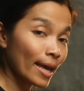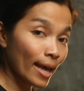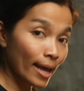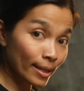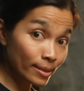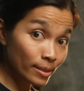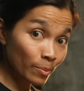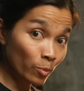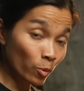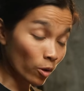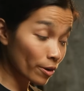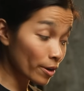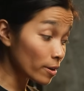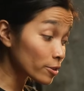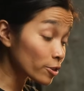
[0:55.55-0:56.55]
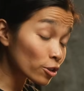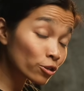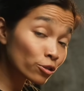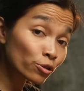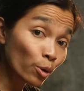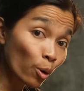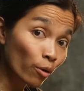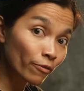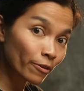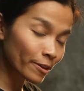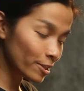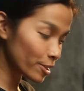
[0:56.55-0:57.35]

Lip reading: Add some water just to cover the